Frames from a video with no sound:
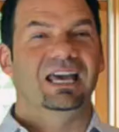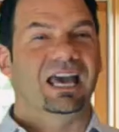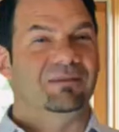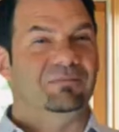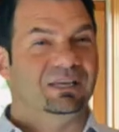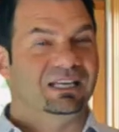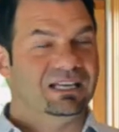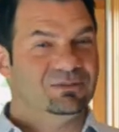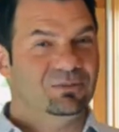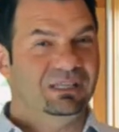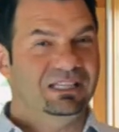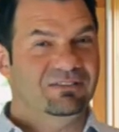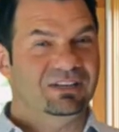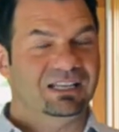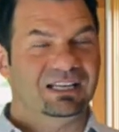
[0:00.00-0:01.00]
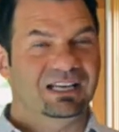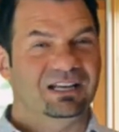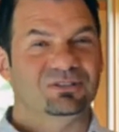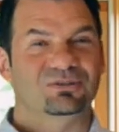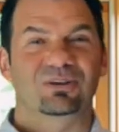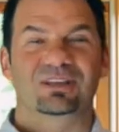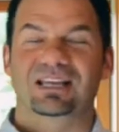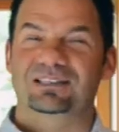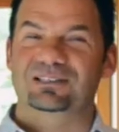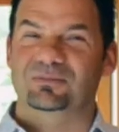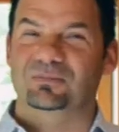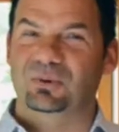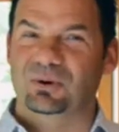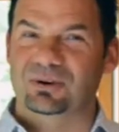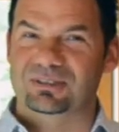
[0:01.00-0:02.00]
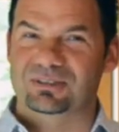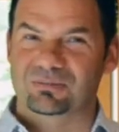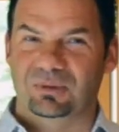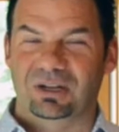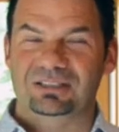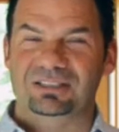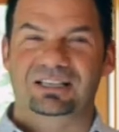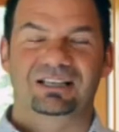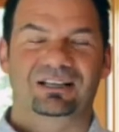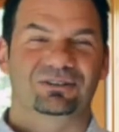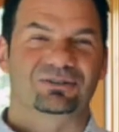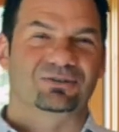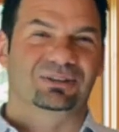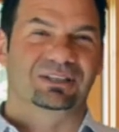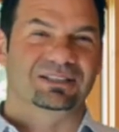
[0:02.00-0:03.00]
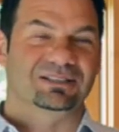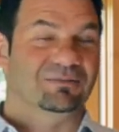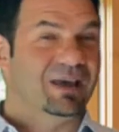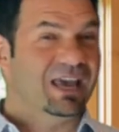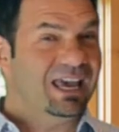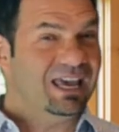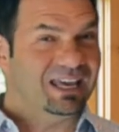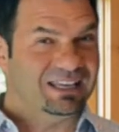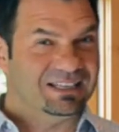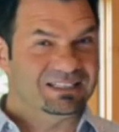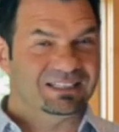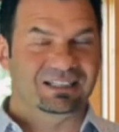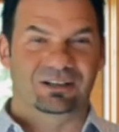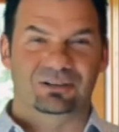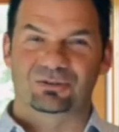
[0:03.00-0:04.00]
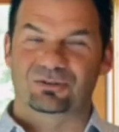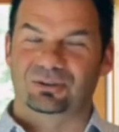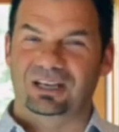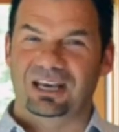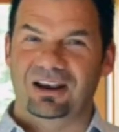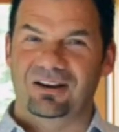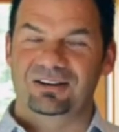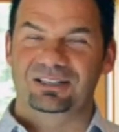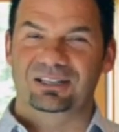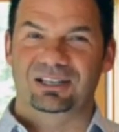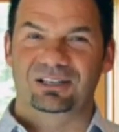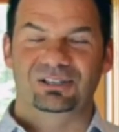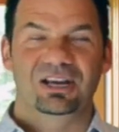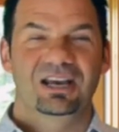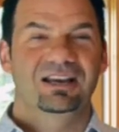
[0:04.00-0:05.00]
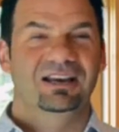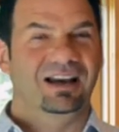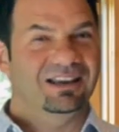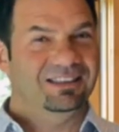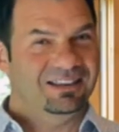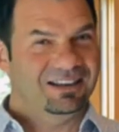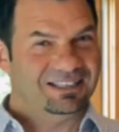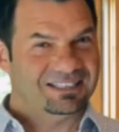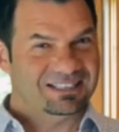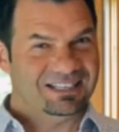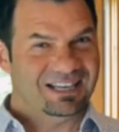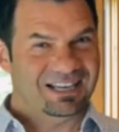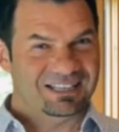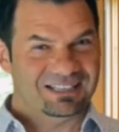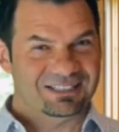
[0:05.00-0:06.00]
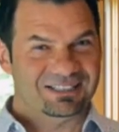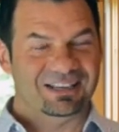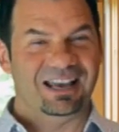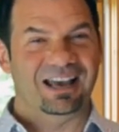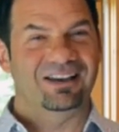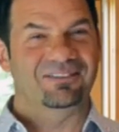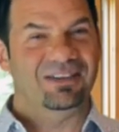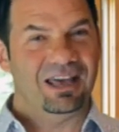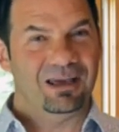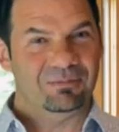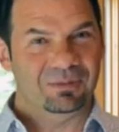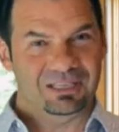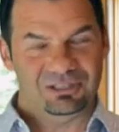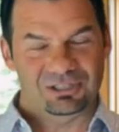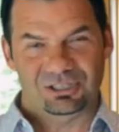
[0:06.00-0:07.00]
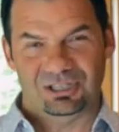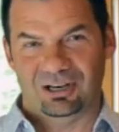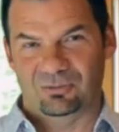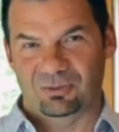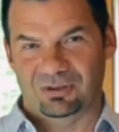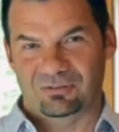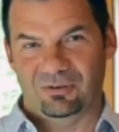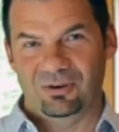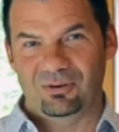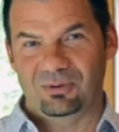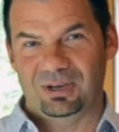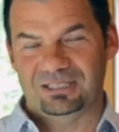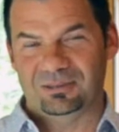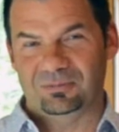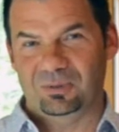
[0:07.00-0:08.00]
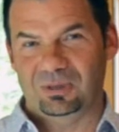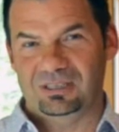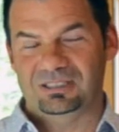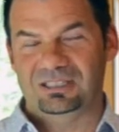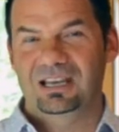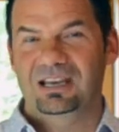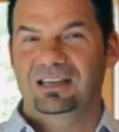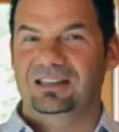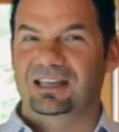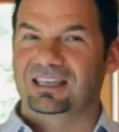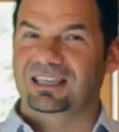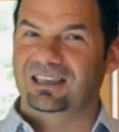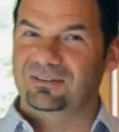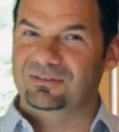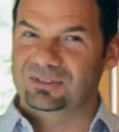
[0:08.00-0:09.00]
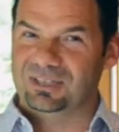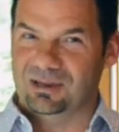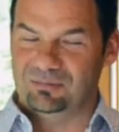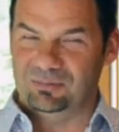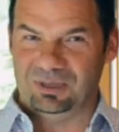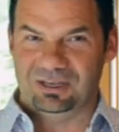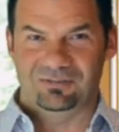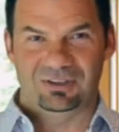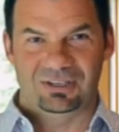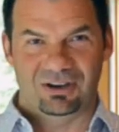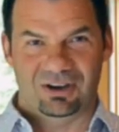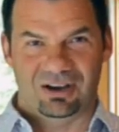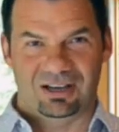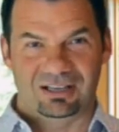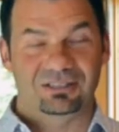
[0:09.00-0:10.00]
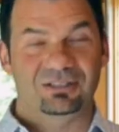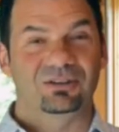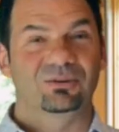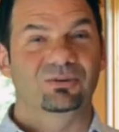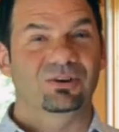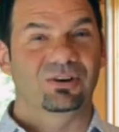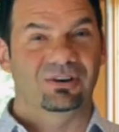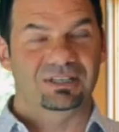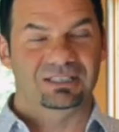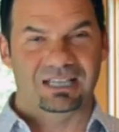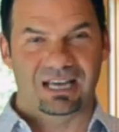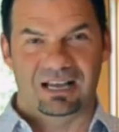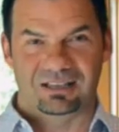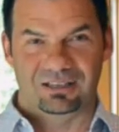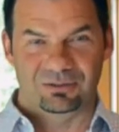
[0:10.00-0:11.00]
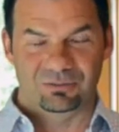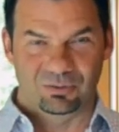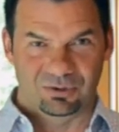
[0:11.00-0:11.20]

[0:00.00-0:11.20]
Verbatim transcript: And because we live in a country that supports multiculturalism and cultural heritage, I thought it's nice to have Emily share one of her recipes that gives a bit of a nod to her Italian